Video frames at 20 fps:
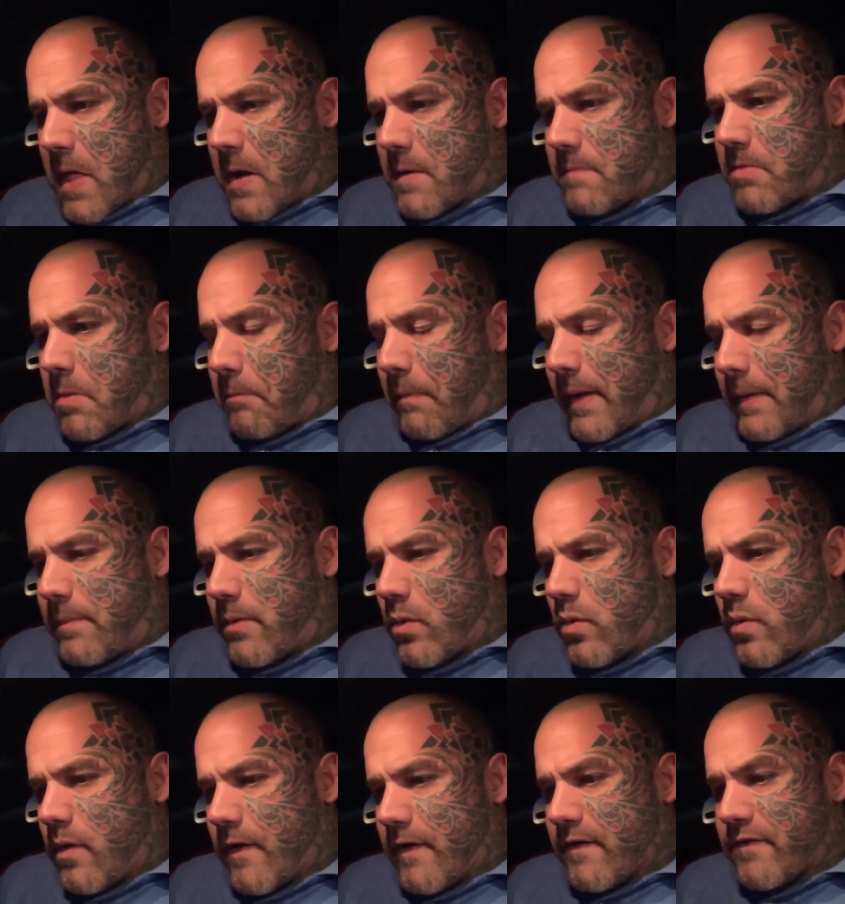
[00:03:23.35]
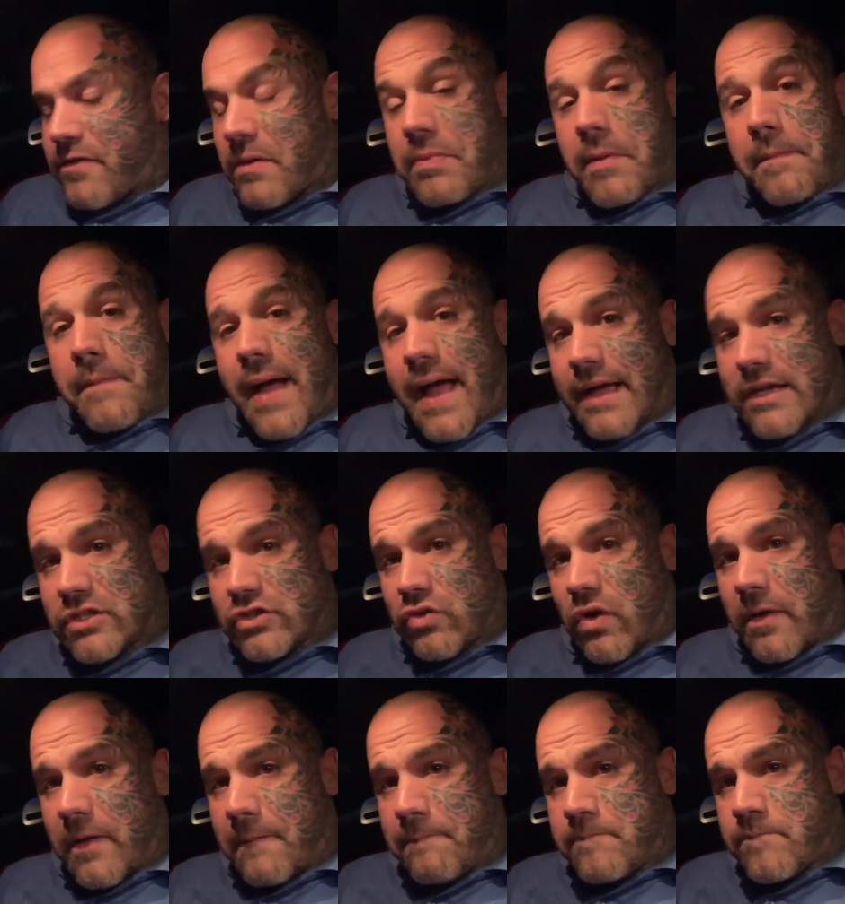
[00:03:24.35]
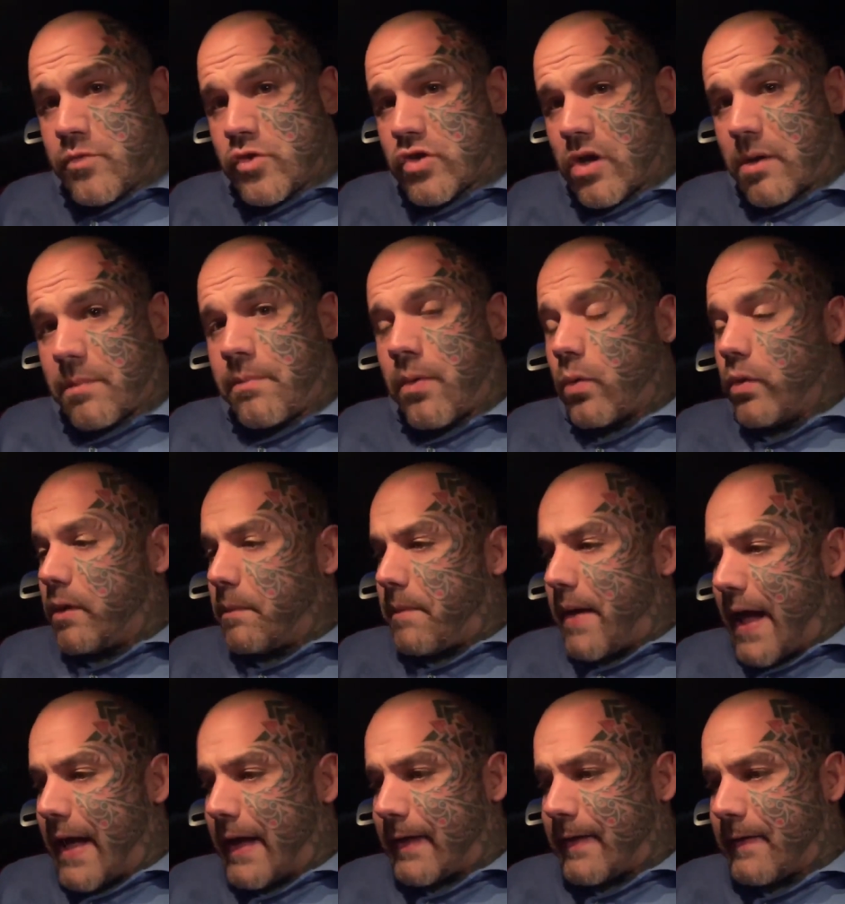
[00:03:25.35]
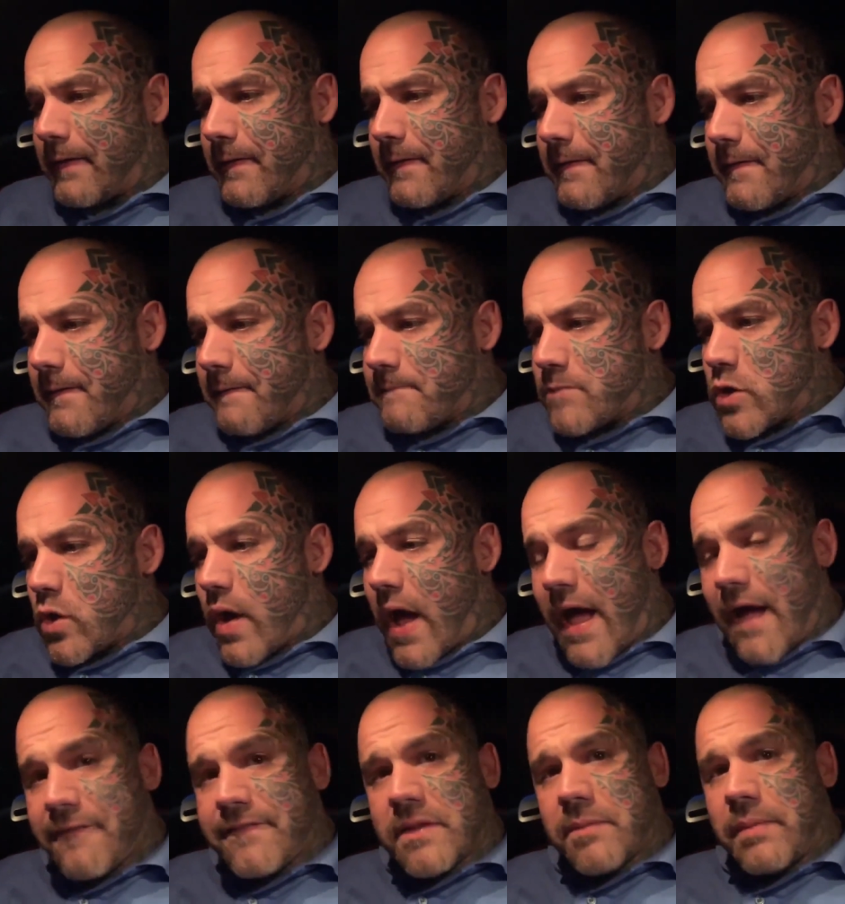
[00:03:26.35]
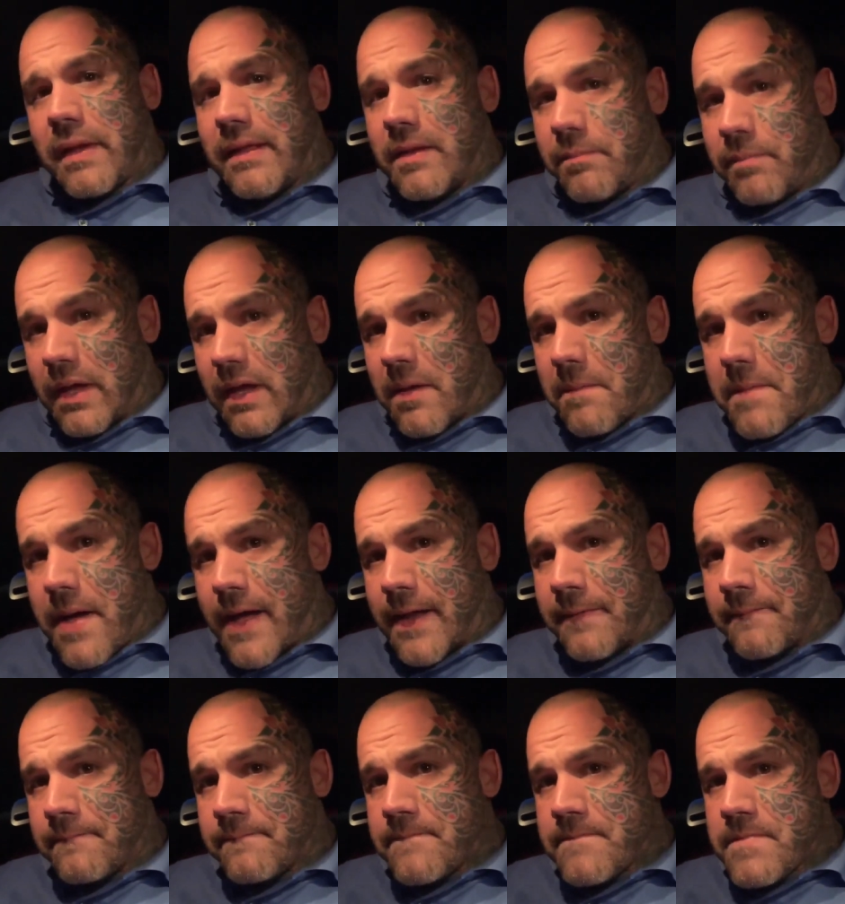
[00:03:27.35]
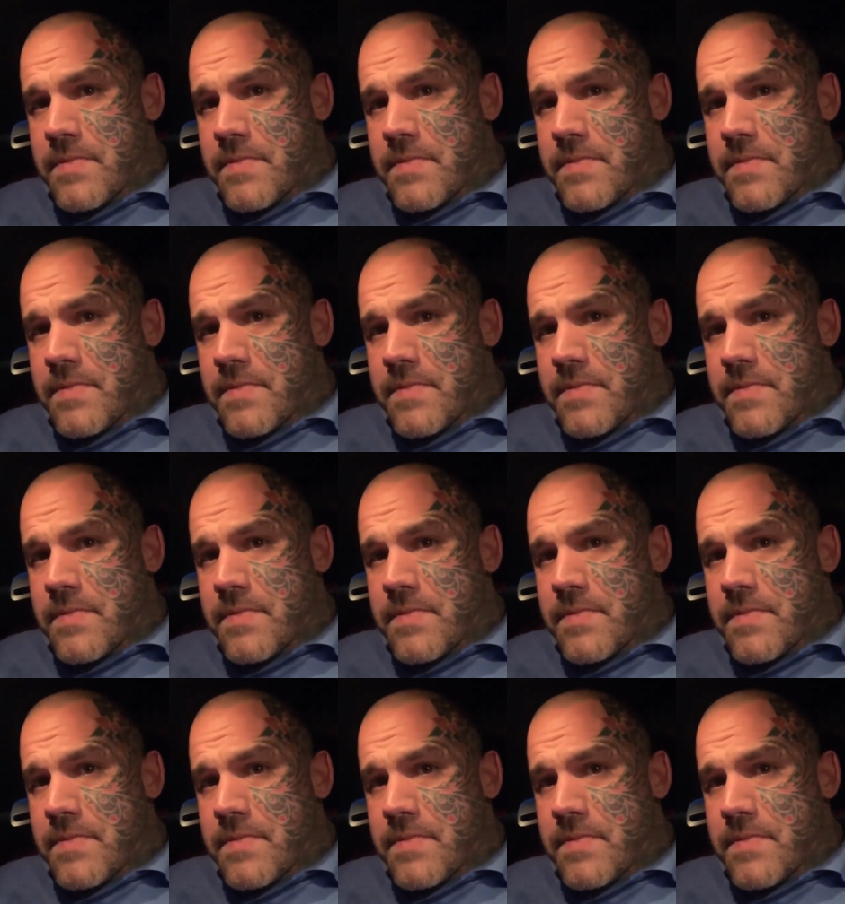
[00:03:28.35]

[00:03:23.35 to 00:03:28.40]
the people from the past trying to pull you back? You have to be the bigger man.